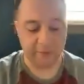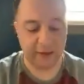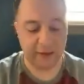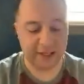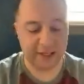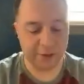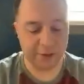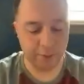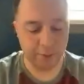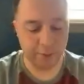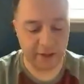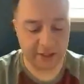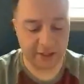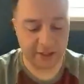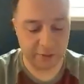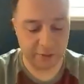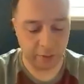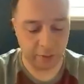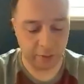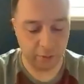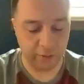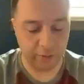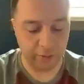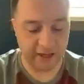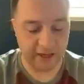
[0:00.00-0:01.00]
He made his way
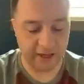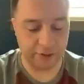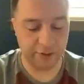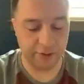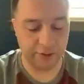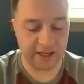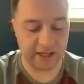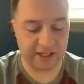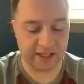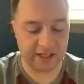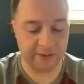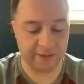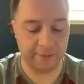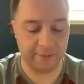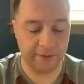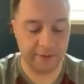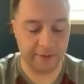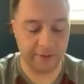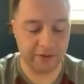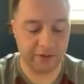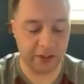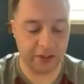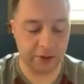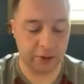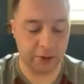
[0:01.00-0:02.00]
to a red
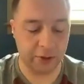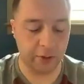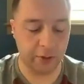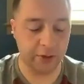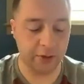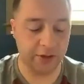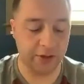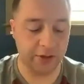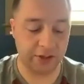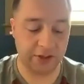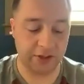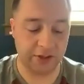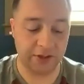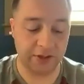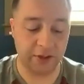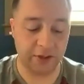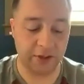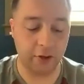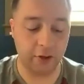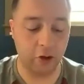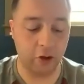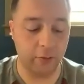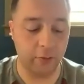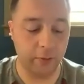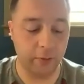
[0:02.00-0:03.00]
2015 Toyota
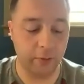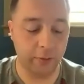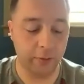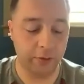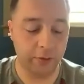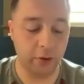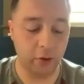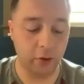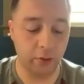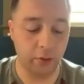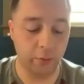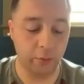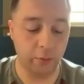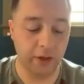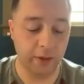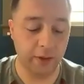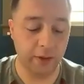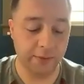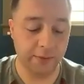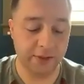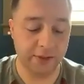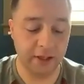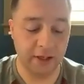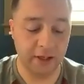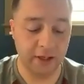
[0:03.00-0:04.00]
Tacoma with gold
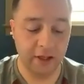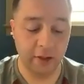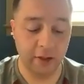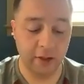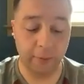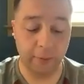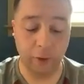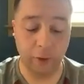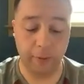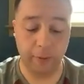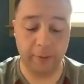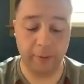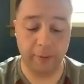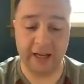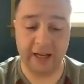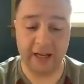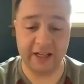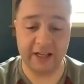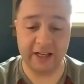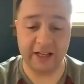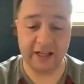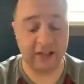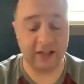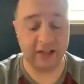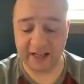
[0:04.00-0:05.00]
rims. The poor
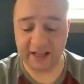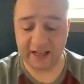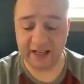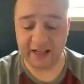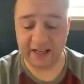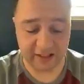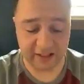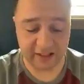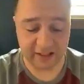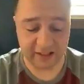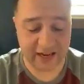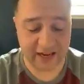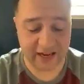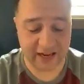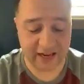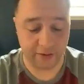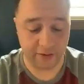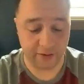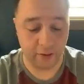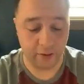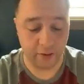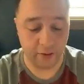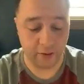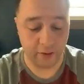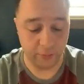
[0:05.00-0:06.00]
bastard hadn't even
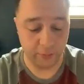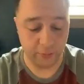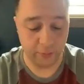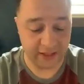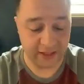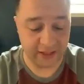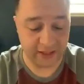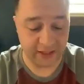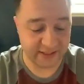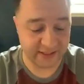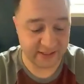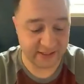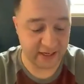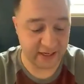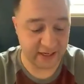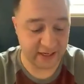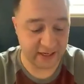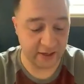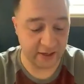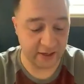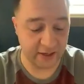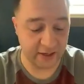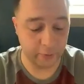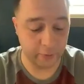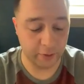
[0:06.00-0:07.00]
gotten all the way
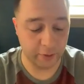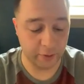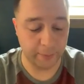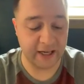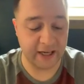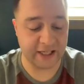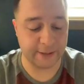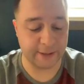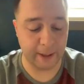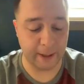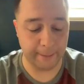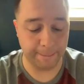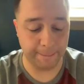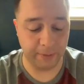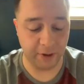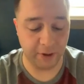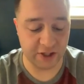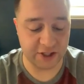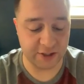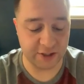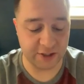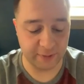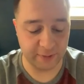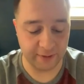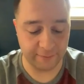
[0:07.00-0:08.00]
inside when a masked man
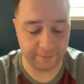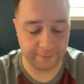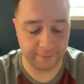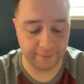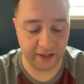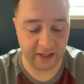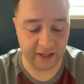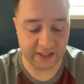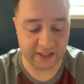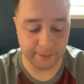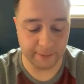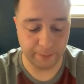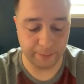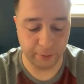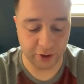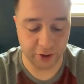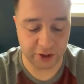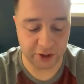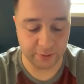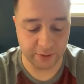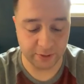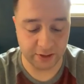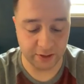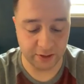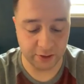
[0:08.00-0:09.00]
punched him in the face and
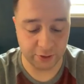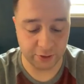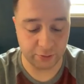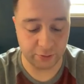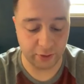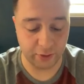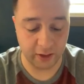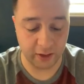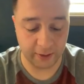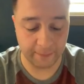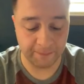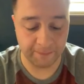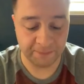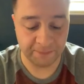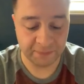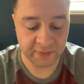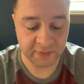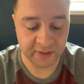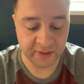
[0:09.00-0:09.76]
pushed him into the truck.